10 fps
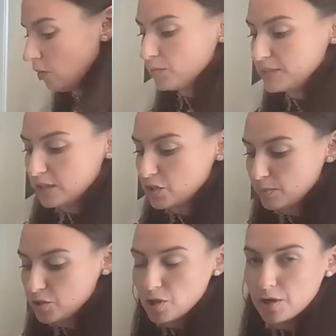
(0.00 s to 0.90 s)
And it won't take too
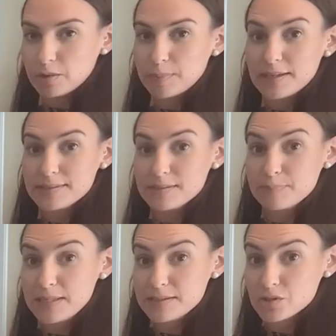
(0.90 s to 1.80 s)
much longer because the
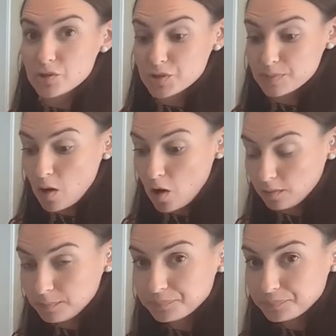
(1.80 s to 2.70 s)
pieces are
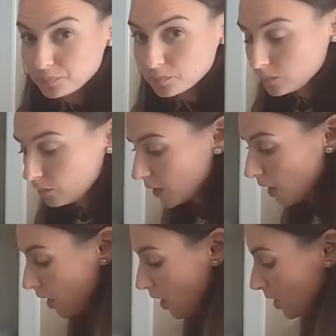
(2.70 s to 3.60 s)
small.
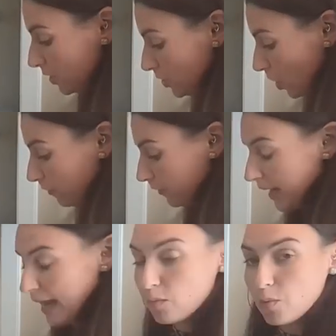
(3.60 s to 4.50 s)
So for
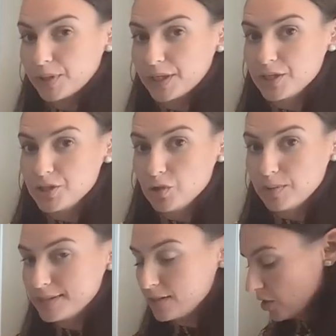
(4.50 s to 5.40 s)
now, what we're gonna do
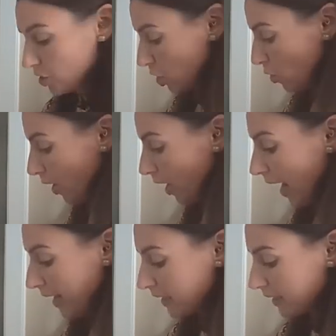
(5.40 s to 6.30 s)
is to our
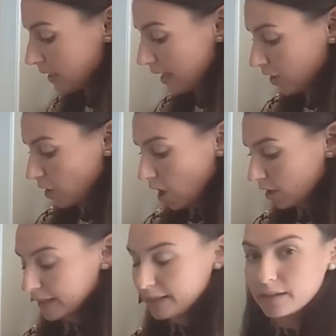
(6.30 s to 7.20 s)
onion and
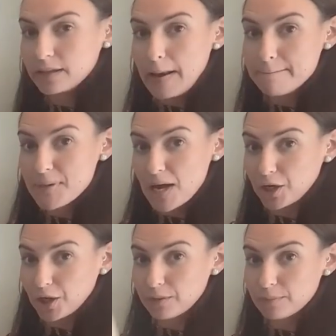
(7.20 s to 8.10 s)
garlic and
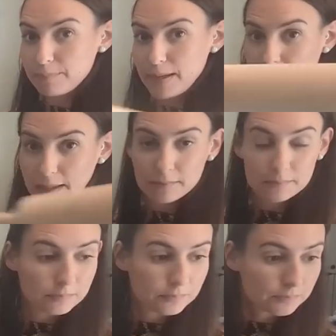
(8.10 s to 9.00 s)
butter pan,
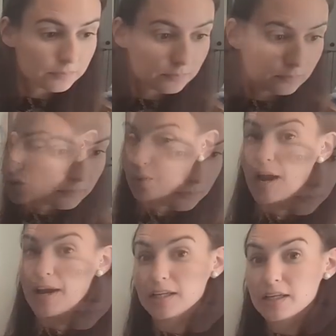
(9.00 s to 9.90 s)
to
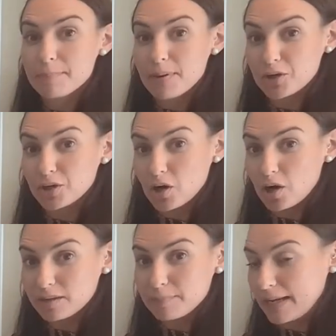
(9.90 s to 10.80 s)
our onion and butter and
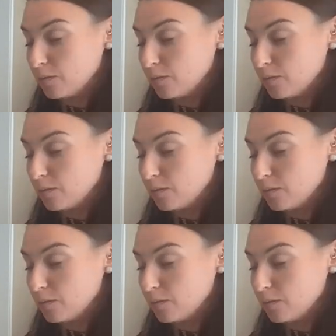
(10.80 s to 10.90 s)
garlic